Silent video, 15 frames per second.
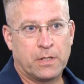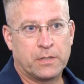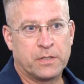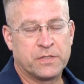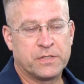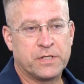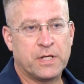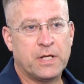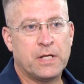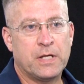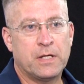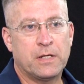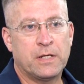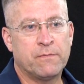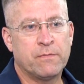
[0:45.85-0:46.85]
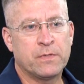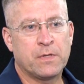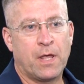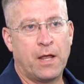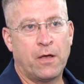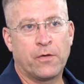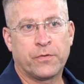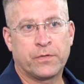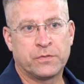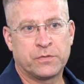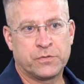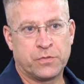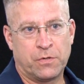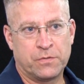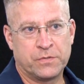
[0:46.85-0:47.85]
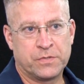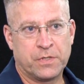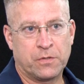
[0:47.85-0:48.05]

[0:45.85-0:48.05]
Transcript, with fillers: to see even the health concerns,